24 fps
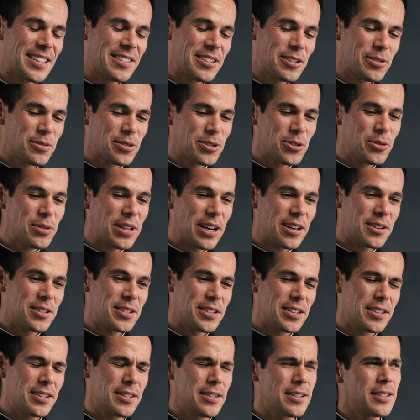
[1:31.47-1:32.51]
this was
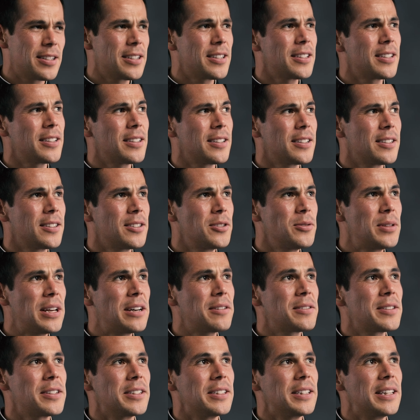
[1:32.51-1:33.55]

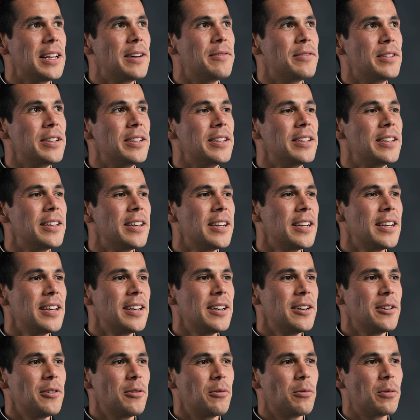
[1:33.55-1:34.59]
2011,
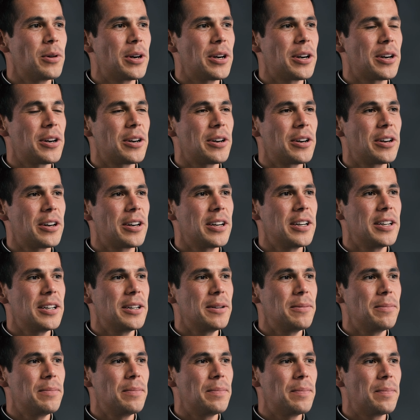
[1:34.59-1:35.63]
where
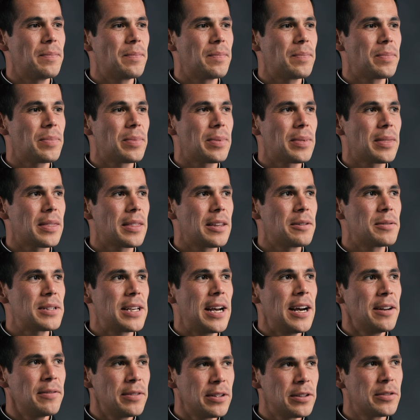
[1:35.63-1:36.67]
it was
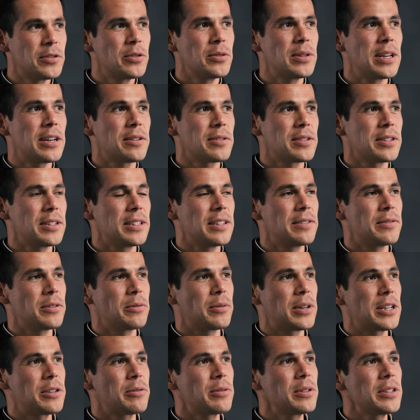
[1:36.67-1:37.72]
Advent of
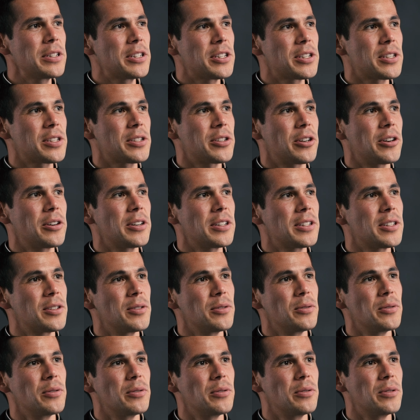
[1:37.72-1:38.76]
2011, where I really just started
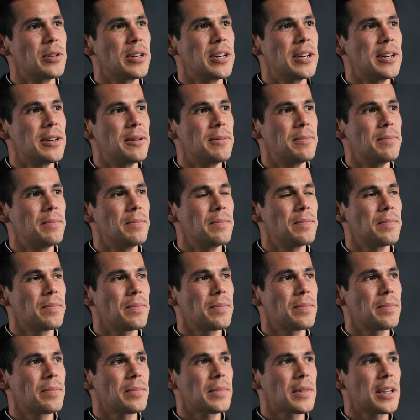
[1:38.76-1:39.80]
to
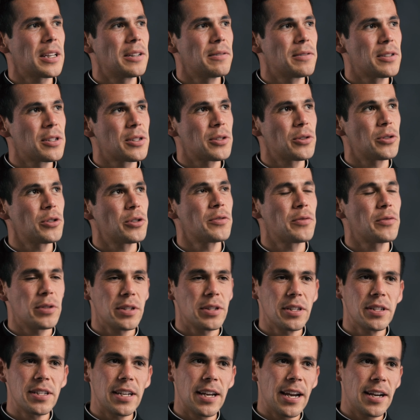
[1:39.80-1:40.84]
kind of search for
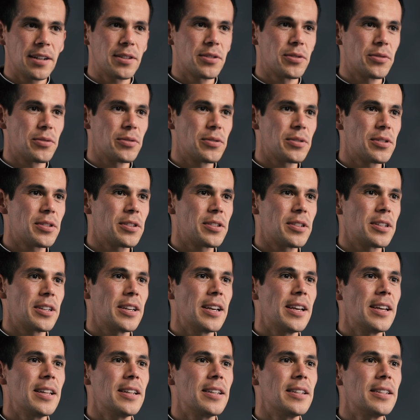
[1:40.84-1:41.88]
these answers.
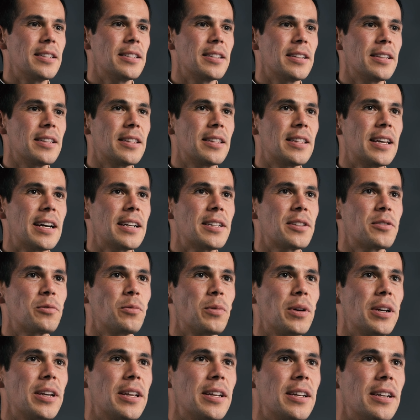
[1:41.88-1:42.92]
And that's
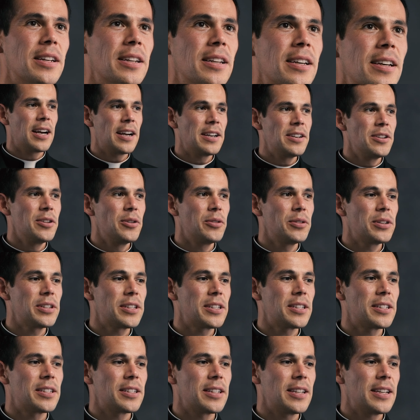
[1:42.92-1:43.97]
when I
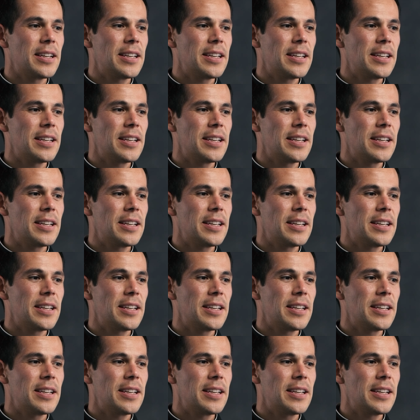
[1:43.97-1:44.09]
noticed